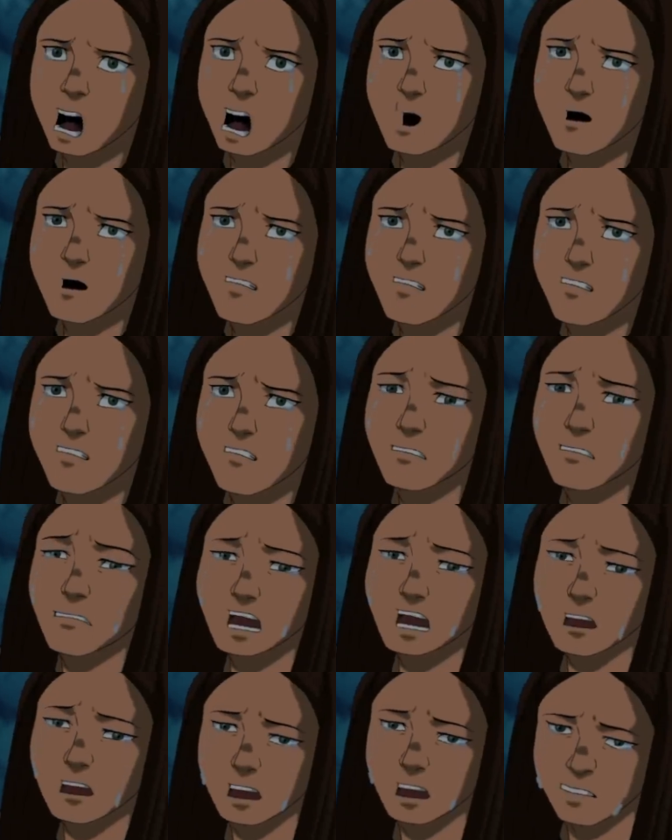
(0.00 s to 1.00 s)
into X
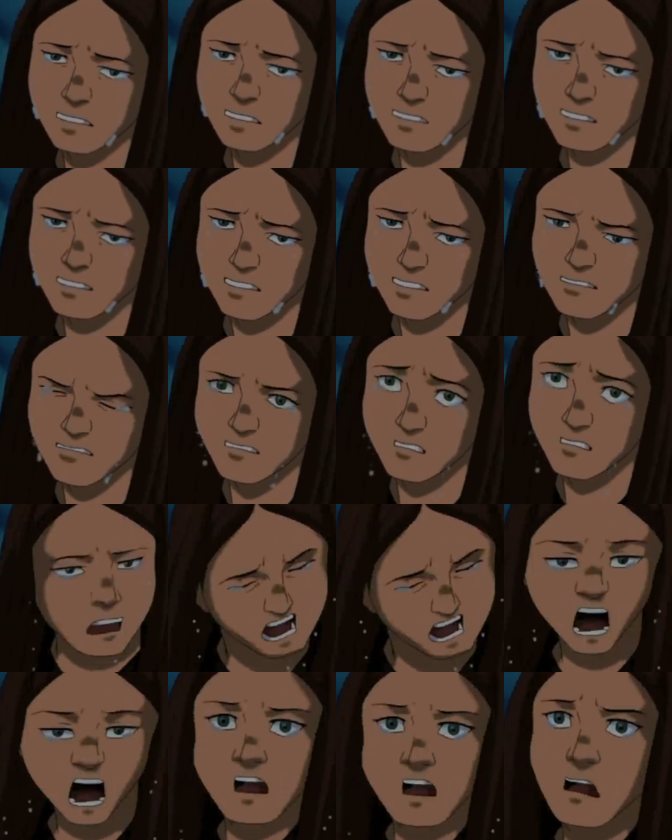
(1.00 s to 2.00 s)
twenty-three,
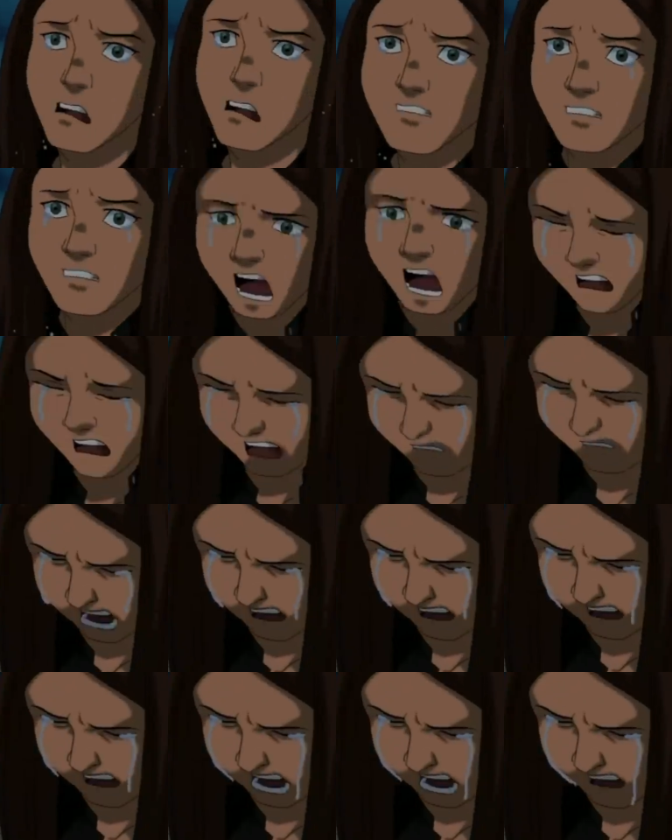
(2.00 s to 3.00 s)
and instead of hunting
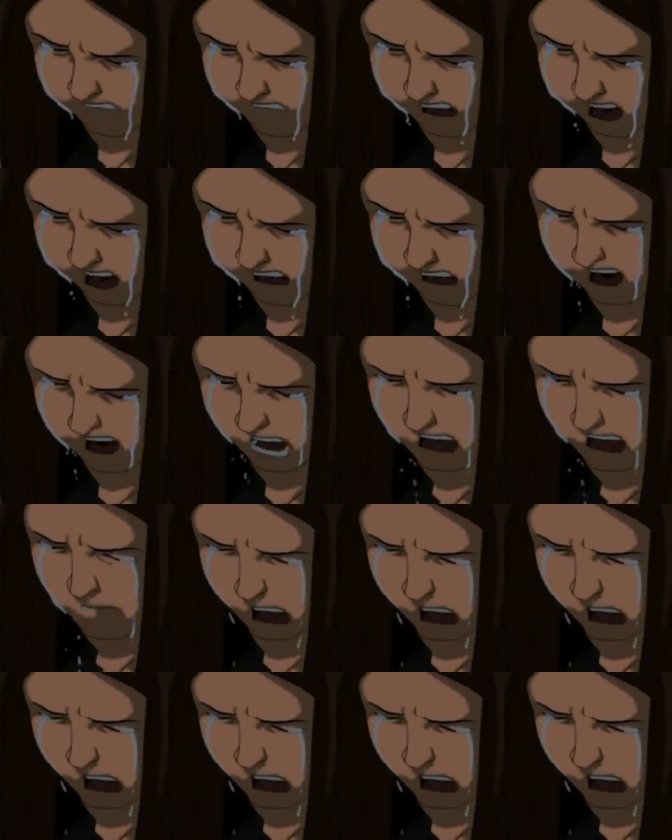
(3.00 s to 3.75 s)
him down and killing him,